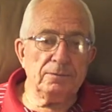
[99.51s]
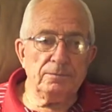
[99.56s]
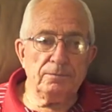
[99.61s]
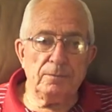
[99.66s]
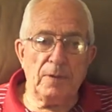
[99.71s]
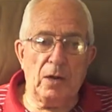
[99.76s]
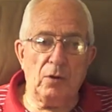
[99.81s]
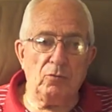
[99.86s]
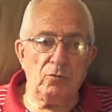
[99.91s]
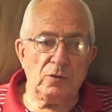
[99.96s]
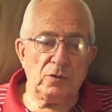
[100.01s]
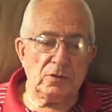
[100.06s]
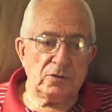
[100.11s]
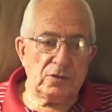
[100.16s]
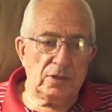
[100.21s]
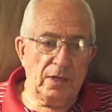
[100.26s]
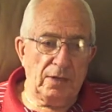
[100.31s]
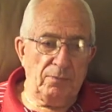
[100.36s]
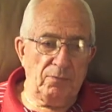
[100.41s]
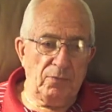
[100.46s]
mountainous
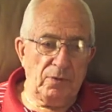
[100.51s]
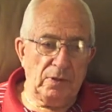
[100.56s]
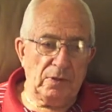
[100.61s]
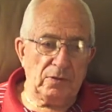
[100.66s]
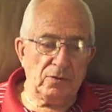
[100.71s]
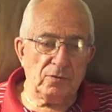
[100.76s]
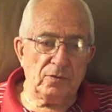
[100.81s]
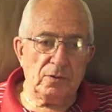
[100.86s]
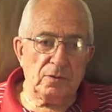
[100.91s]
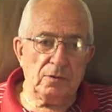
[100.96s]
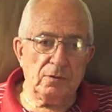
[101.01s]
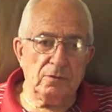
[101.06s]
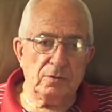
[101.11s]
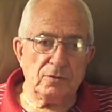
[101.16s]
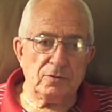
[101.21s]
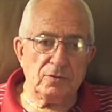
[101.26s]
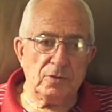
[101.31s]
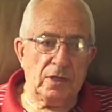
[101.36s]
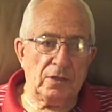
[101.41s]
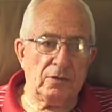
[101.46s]
type things. Of
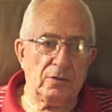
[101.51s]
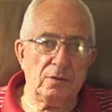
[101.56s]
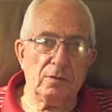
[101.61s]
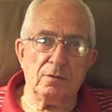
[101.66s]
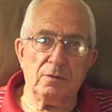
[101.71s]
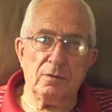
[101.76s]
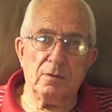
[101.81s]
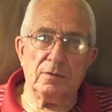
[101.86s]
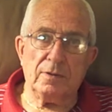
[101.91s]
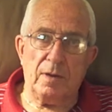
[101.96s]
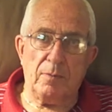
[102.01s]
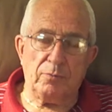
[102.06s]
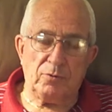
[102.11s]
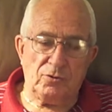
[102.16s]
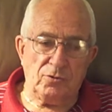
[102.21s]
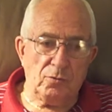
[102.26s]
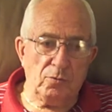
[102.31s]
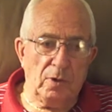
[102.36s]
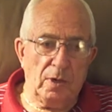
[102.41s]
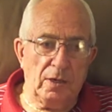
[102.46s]
course, not the
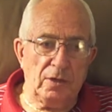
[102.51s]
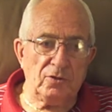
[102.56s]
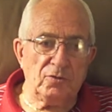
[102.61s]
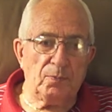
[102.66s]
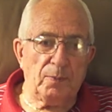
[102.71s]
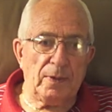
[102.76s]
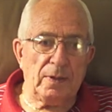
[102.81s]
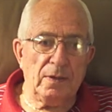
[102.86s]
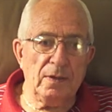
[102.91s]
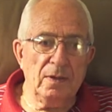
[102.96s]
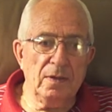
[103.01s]
temperature-wise, but.